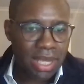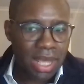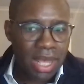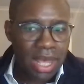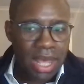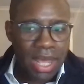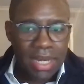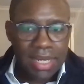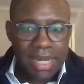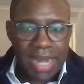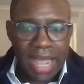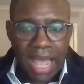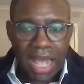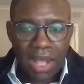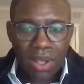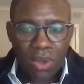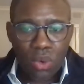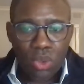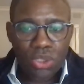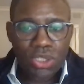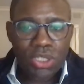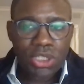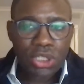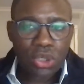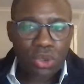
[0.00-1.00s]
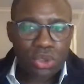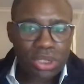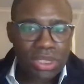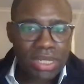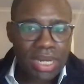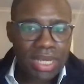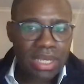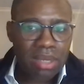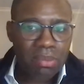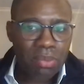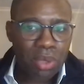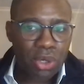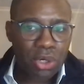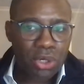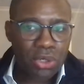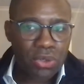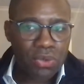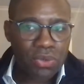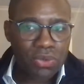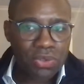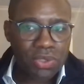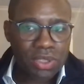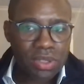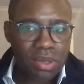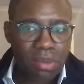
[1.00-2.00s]
Now, Satoshi
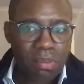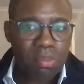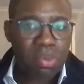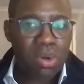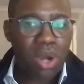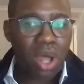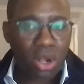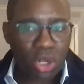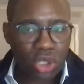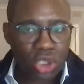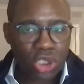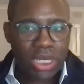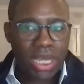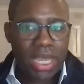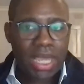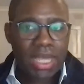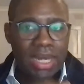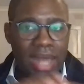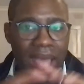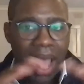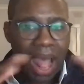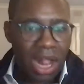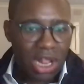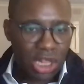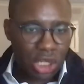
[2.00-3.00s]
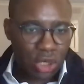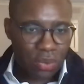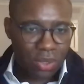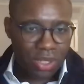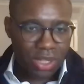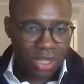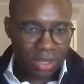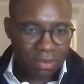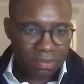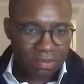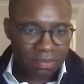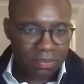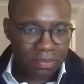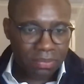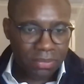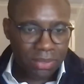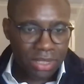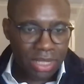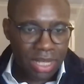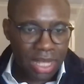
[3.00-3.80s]
Nakamoto's blockchain algorithm